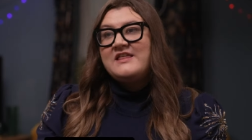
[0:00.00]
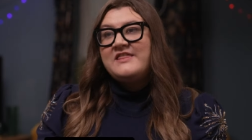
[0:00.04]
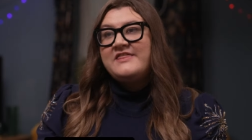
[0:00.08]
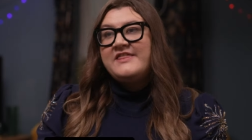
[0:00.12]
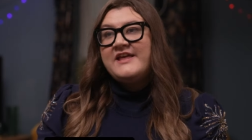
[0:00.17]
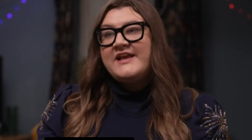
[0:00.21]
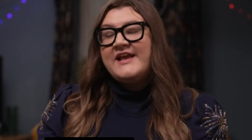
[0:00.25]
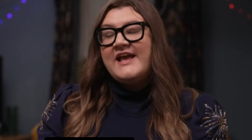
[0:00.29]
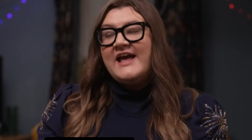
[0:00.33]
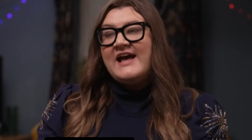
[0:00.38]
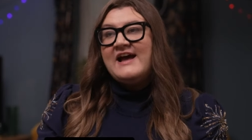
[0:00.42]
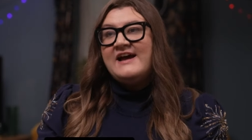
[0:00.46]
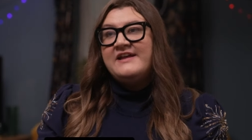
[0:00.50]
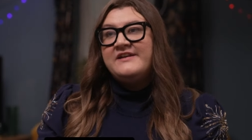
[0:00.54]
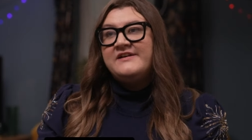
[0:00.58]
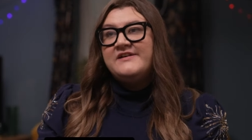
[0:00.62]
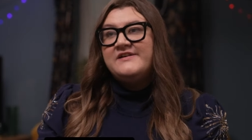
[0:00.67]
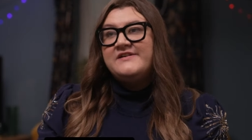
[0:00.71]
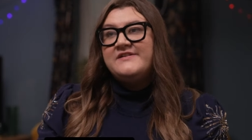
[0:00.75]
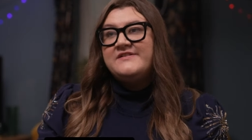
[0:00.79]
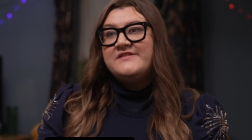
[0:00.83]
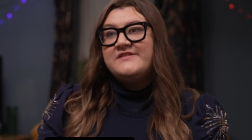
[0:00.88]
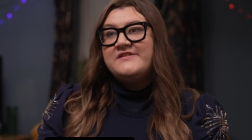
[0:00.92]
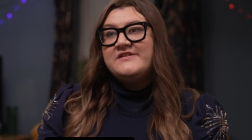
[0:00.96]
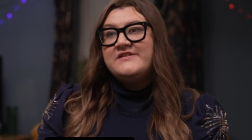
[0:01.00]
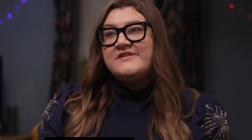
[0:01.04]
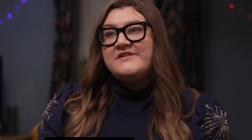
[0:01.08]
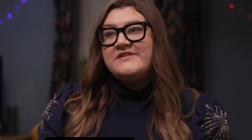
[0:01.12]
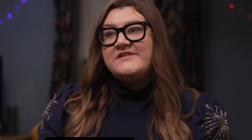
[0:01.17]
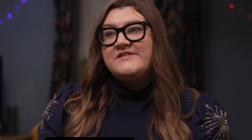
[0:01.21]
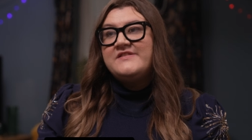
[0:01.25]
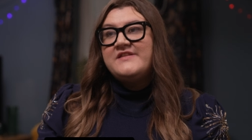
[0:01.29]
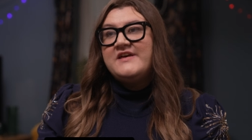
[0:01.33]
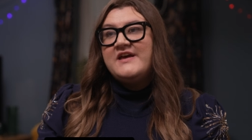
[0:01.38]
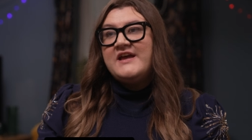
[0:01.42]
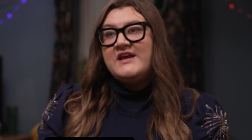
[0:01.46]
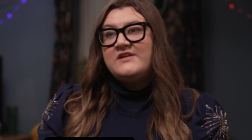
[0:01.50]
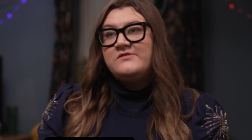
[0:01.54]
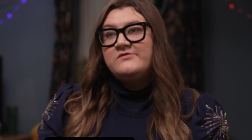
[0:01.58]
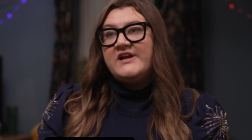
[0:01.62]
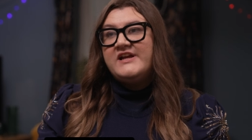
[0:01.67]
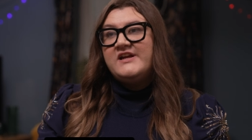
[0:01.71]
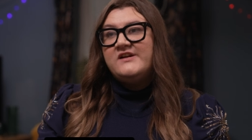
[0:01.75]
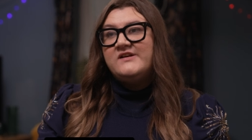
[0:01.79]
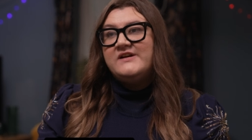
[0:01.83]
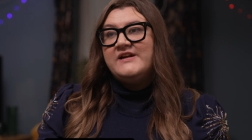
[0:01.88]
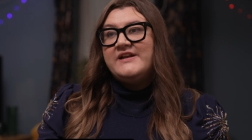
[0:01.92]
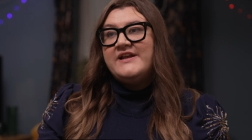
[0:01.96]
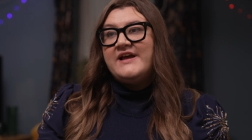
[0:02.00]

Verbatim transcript: I think Anna, the, the head writer,